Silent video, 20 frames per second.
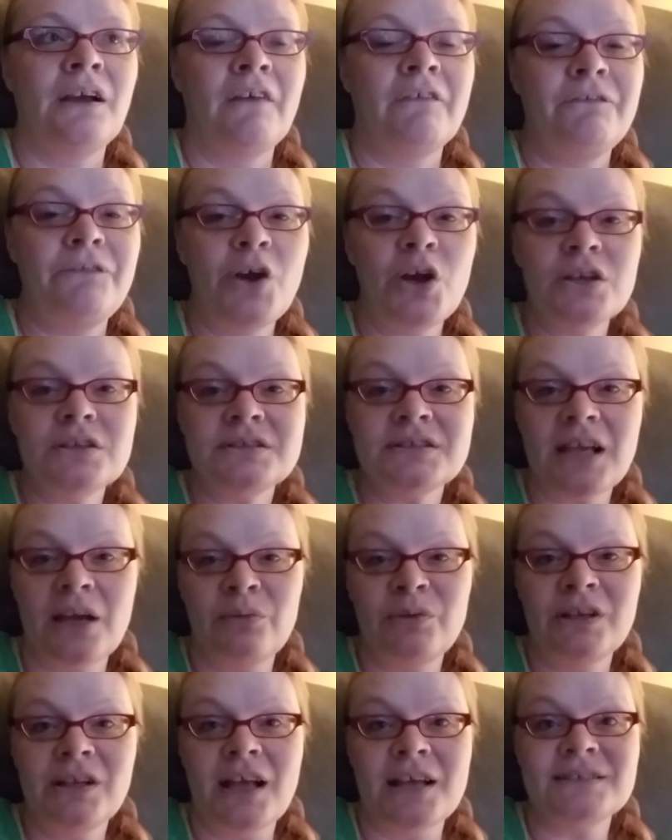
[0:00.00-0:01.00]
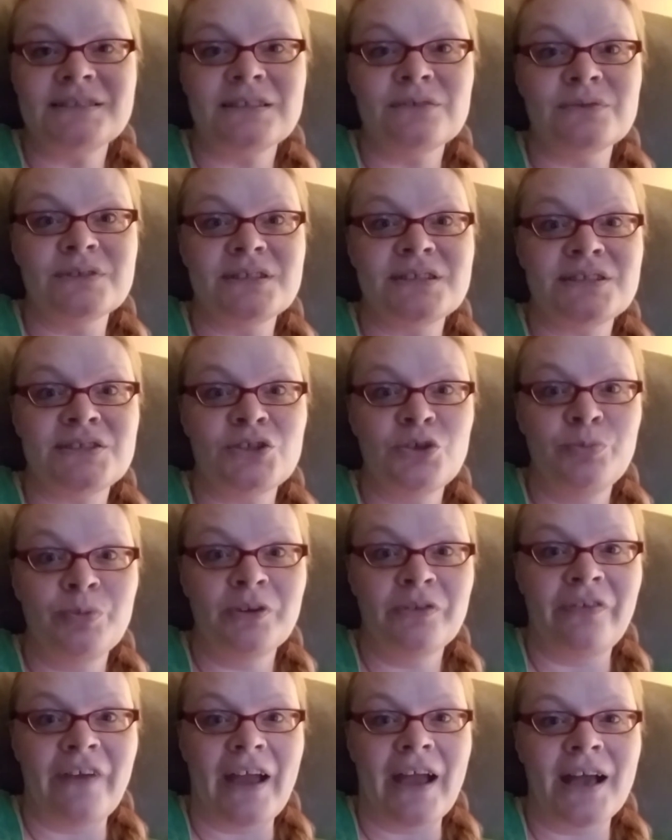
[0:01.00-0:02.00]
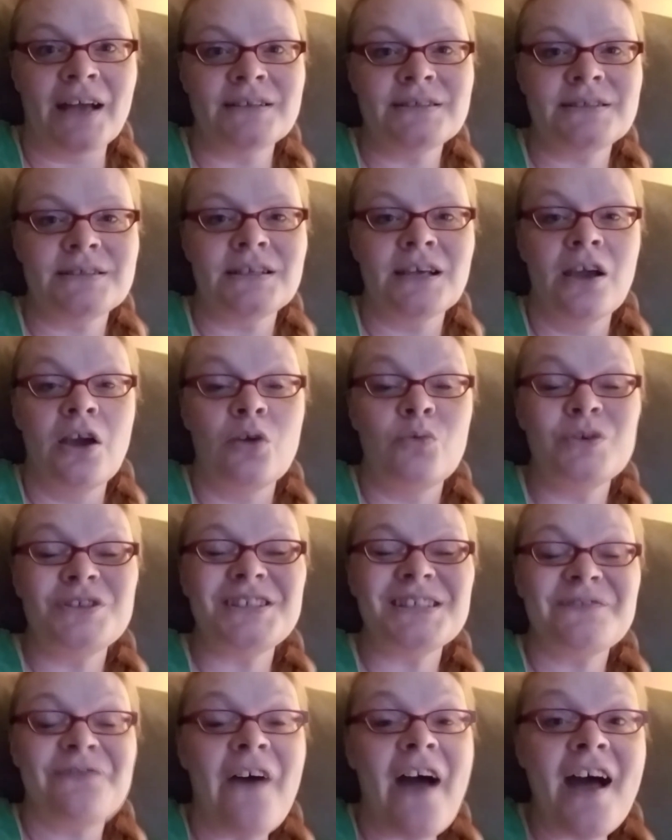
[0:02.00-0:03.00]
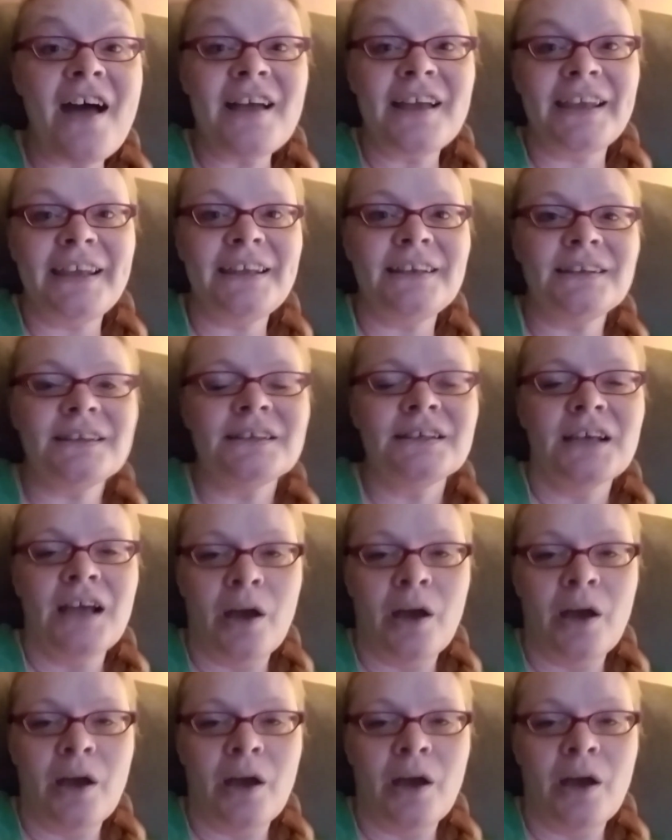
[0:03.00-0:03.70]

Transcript: First I realized it was super fast, which is fine,